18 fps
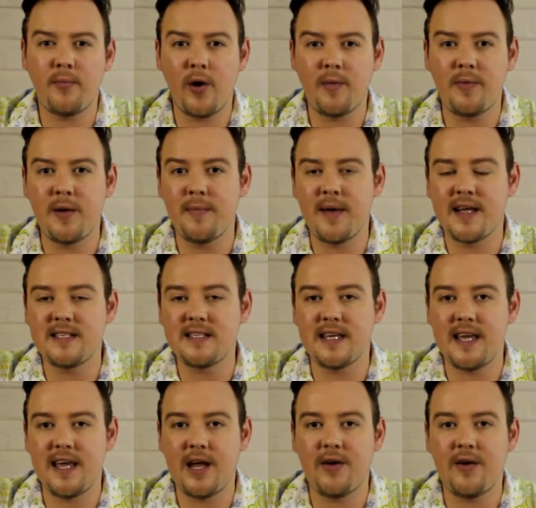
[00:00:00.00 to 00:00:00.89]

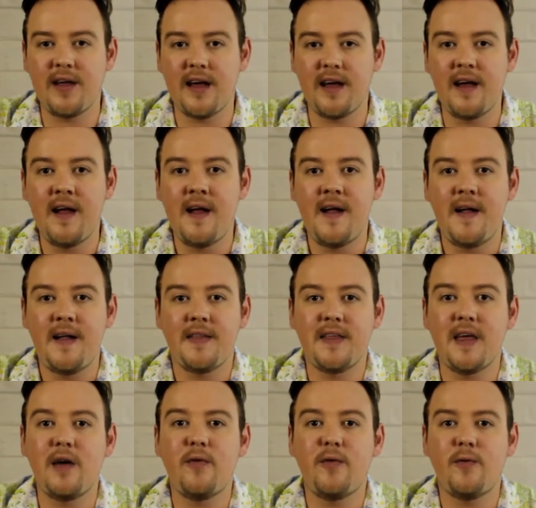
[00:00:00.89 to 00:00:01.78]
problematic area,
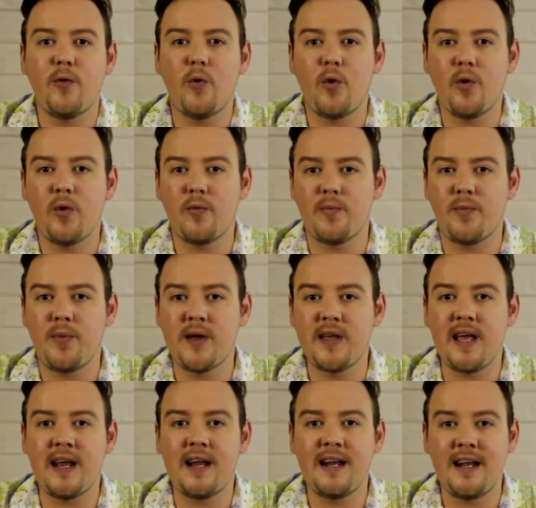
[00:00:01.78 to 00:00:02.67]
therefore
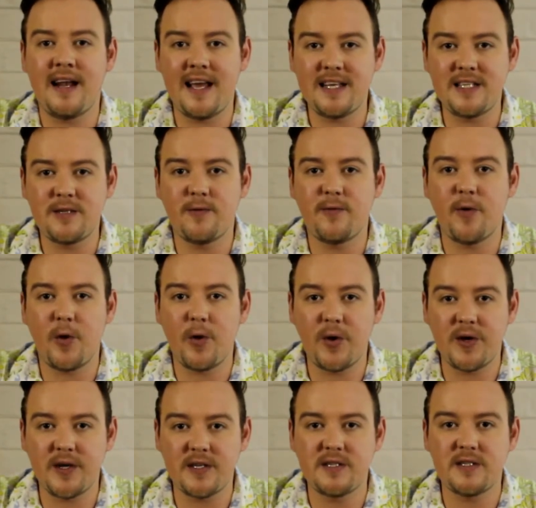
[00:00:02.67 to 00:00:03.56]
bringing less
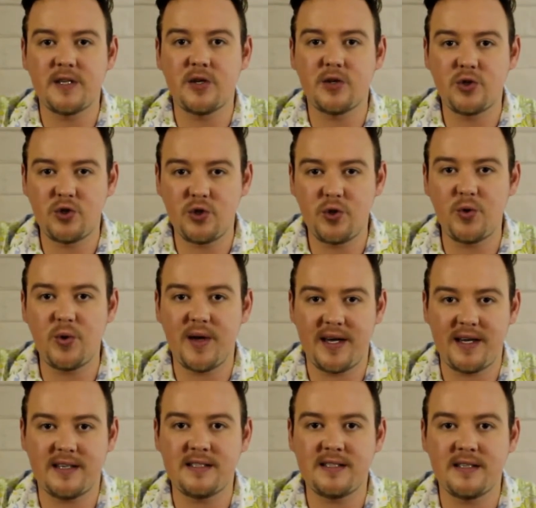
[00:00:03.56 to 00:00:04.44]
focus to
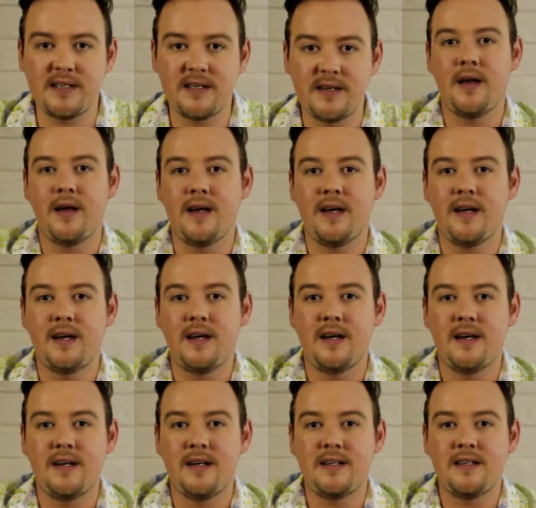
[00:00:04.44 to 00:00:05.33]
it.
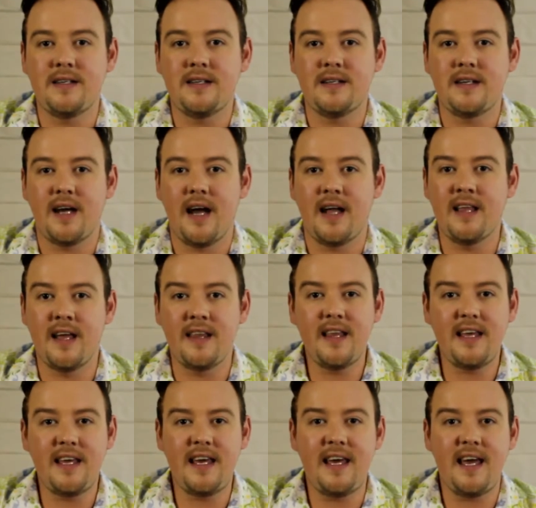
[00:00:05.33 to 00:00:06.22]

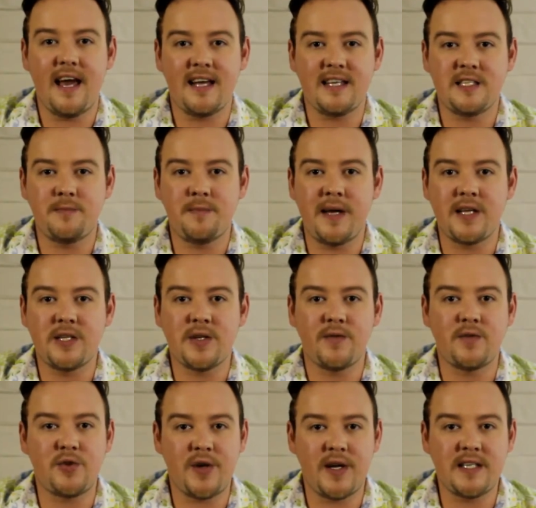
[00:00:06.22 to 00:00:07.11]
Another key aspect
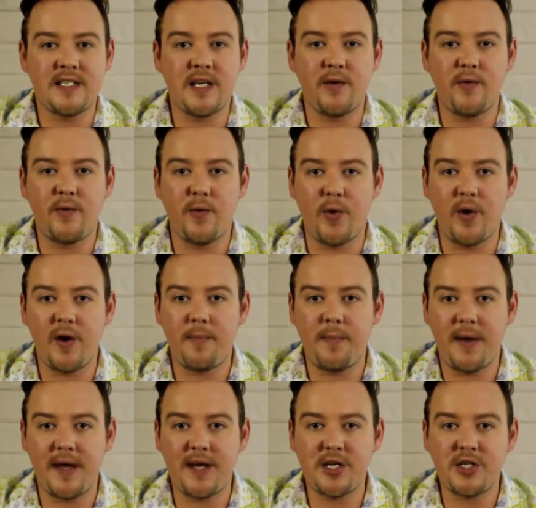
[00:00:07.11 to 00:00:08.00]
of dressing for a
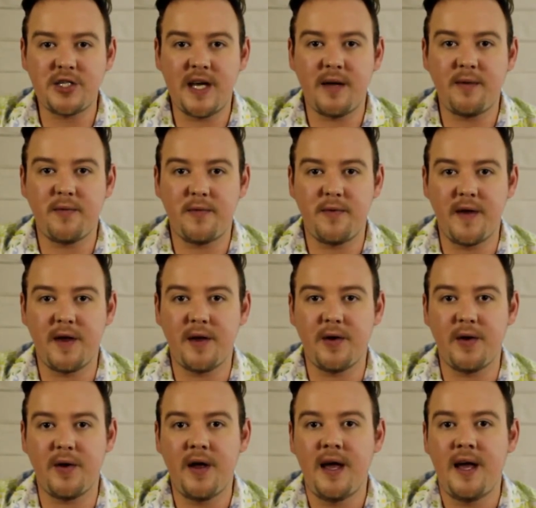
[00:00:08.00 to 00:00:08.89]
pear-shaped
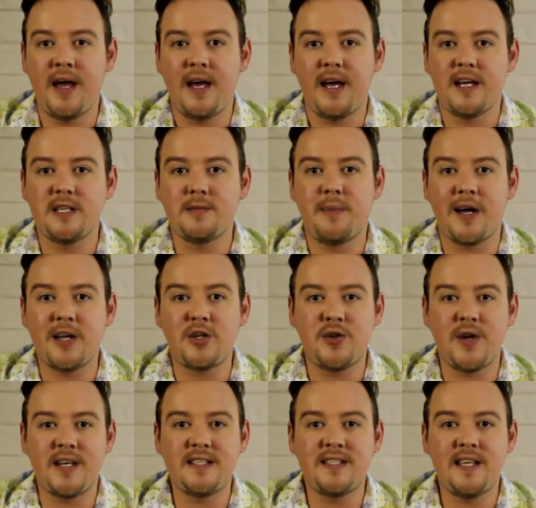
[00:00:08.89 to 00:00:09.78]
figure is by
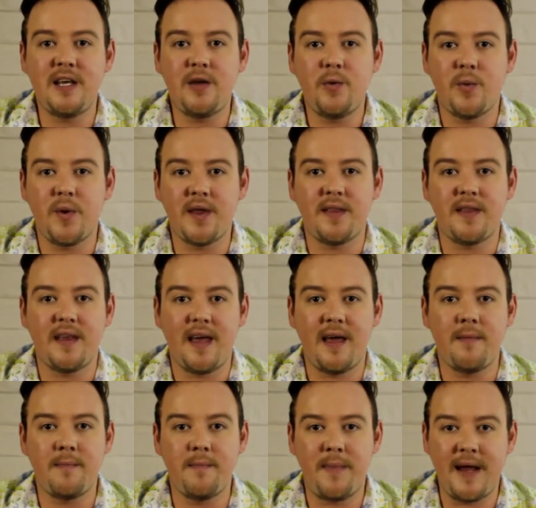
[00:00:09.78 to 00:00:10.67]
dressing with
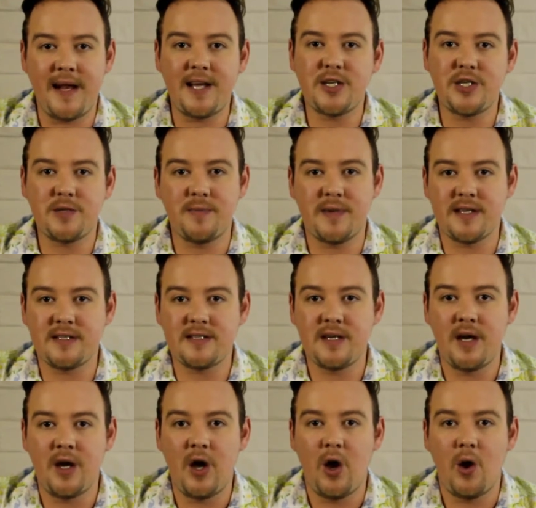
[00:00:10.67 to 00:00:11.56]

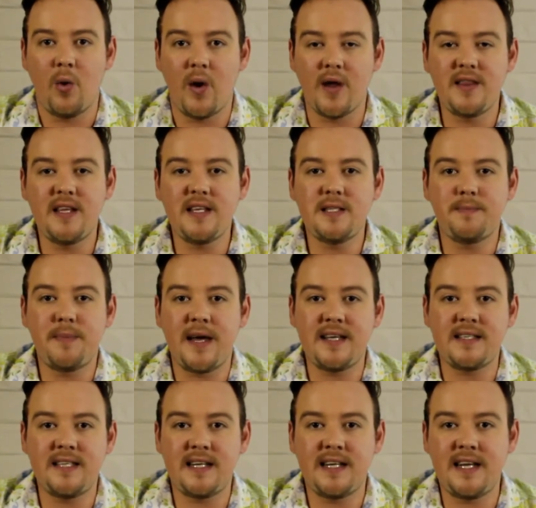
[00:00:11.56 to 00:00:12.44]
embellishment. What this
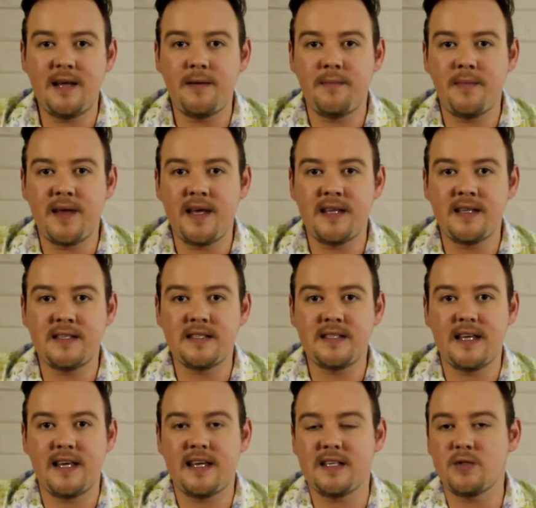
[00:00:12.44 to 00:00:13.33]
basically
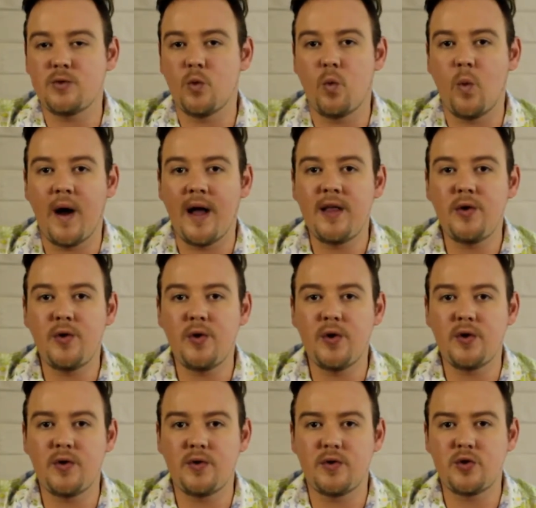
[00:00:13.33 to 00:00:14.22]
means is one
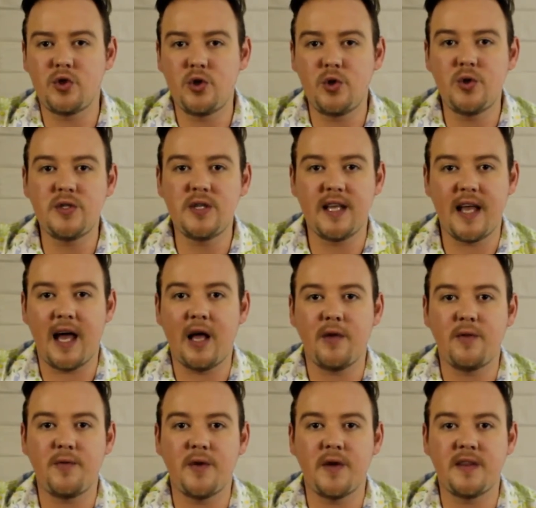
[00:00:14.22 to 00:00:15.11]
could choose an
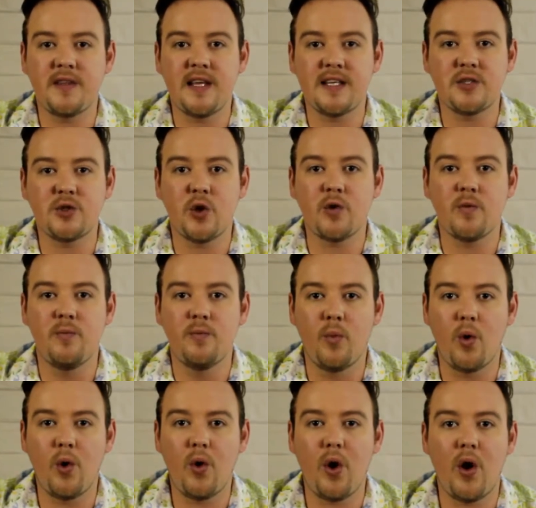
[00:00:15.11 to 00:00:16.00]
outfit that's got
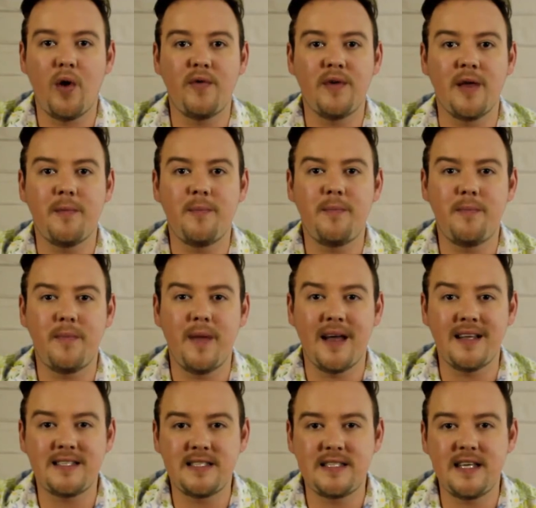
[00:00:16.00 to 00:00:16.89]
more of an
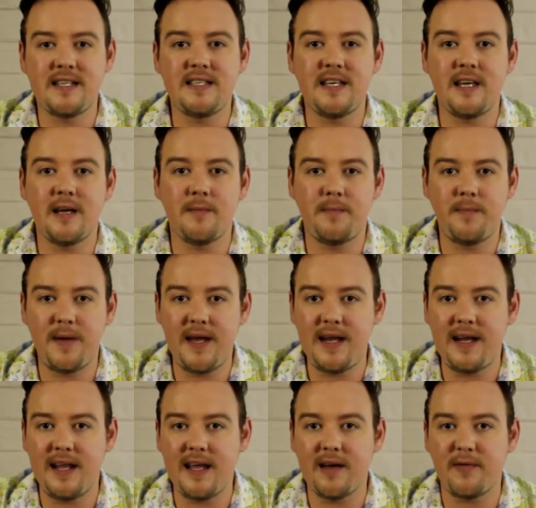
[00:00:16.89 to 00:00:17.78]
aesthetic
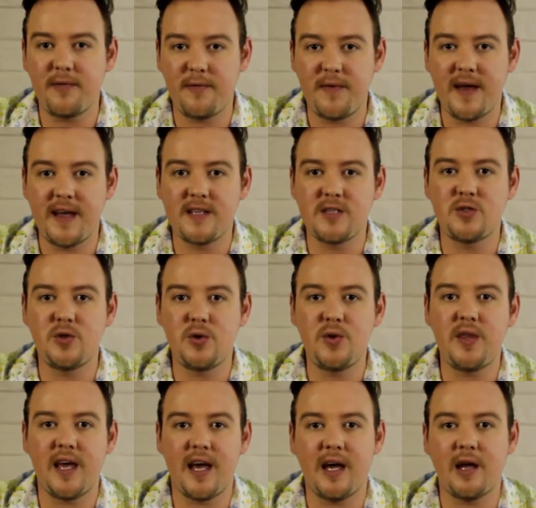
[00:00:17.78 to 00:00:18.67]
appealing effect
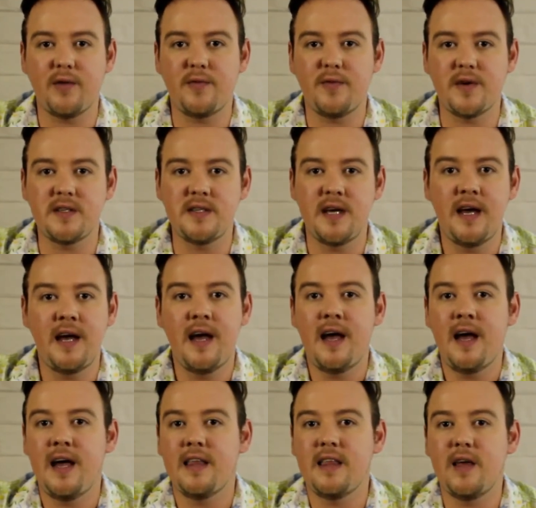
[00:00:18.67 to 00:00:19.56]
to the outfit,
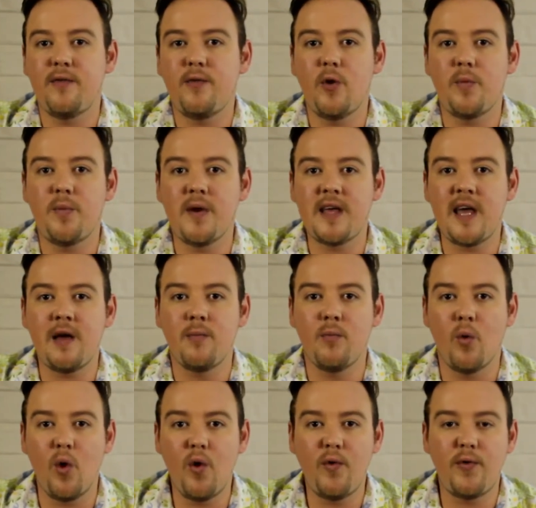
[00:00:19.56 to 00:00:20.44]
therefore bringing
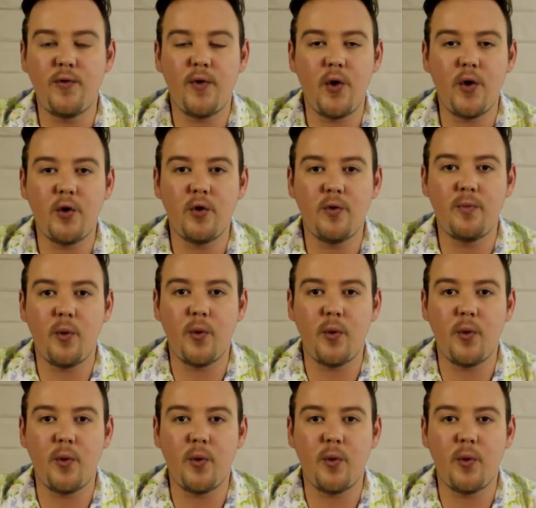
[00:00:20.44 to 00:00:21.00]
more focal